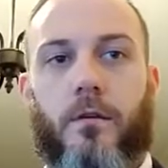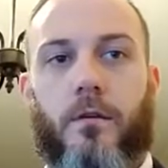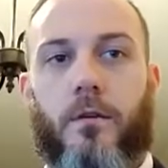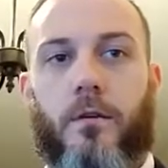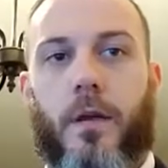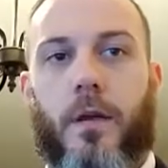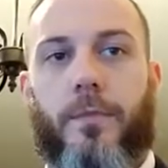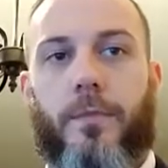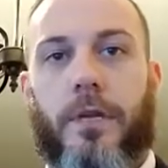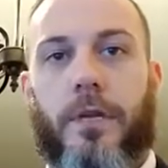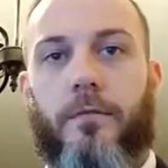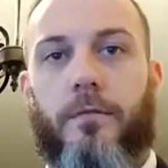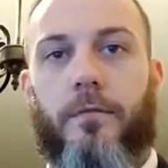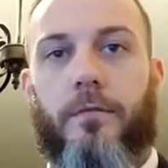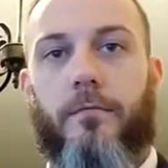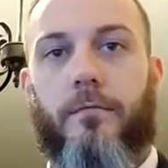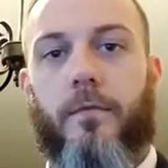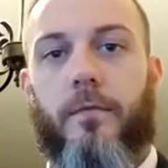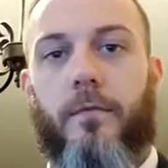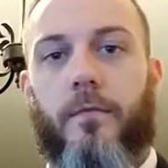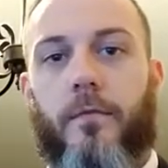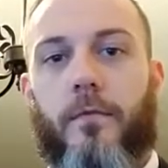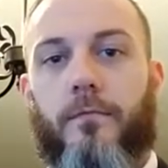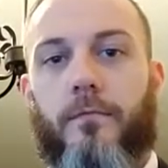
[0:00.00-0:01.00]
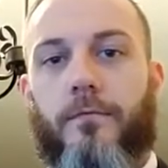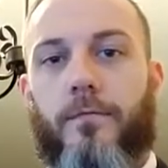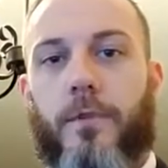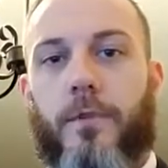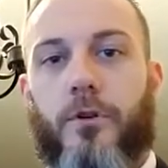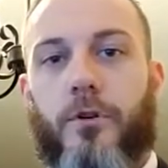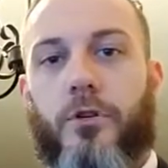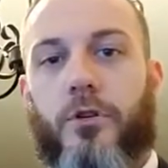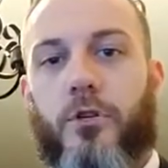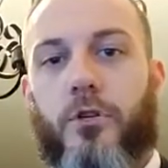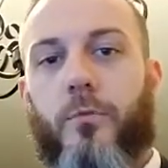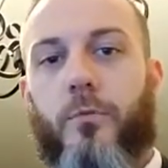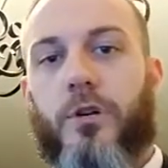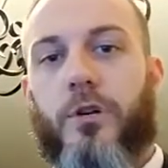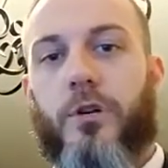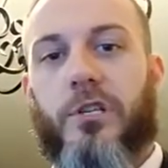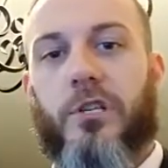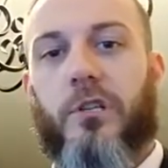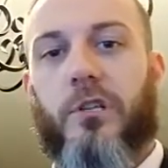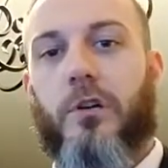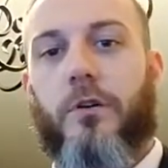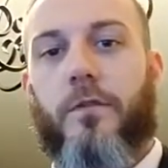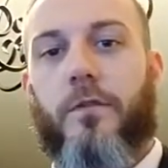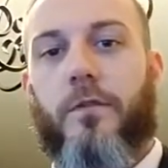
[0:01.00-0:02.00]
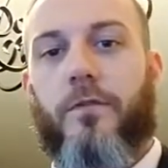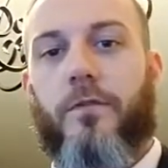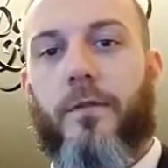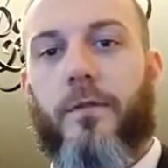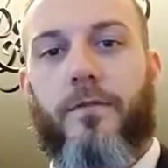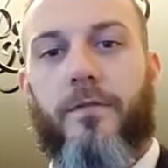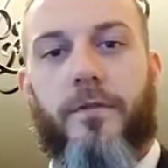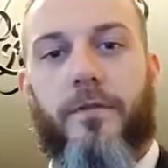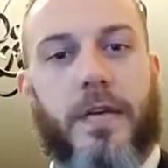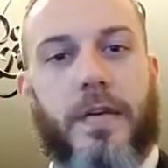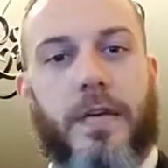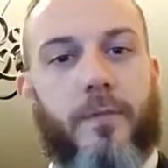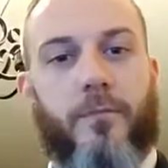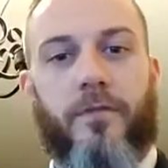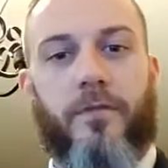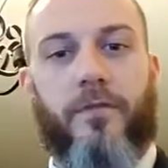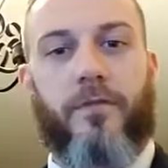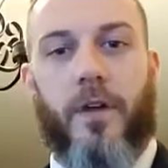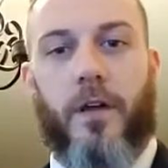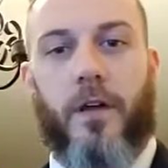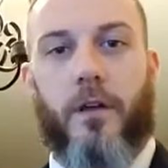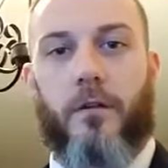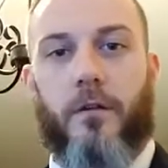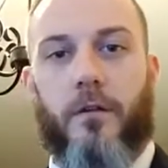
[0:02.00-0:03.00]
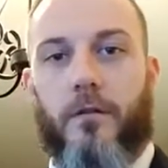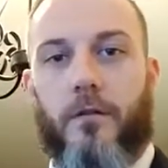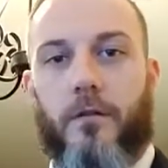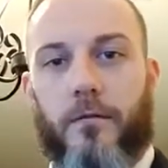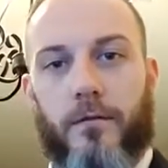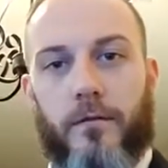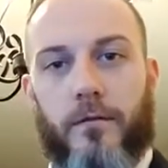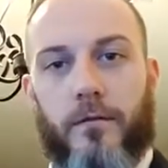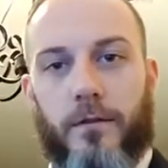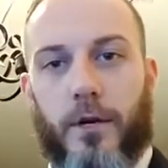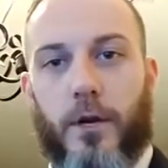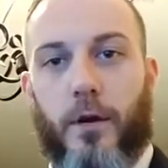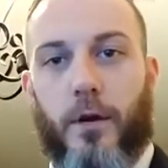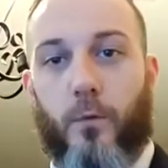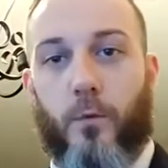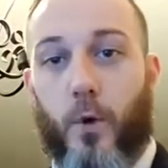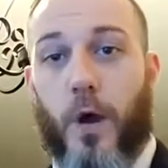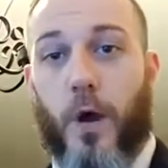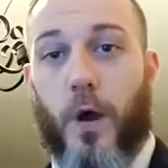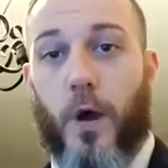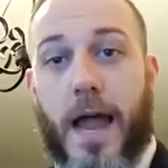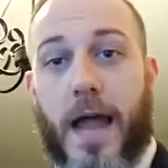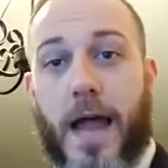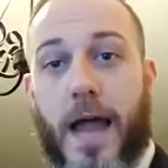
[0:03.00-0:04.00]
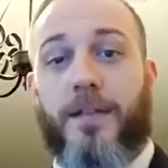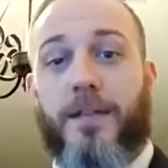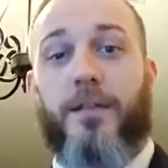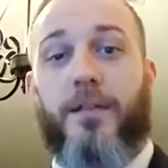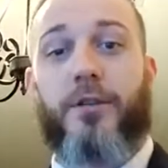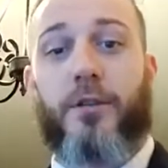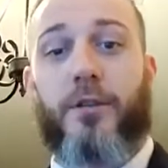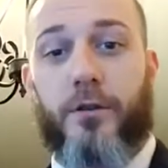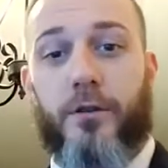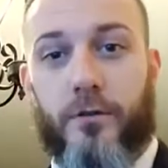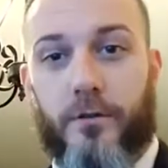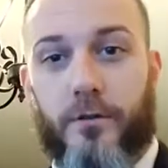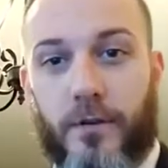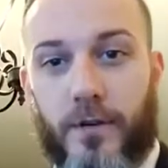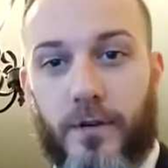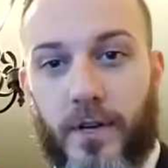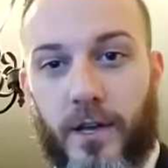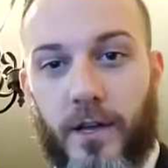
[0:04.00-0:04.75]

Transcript: I mean, there's so much to learn from every time you fail, what not to do,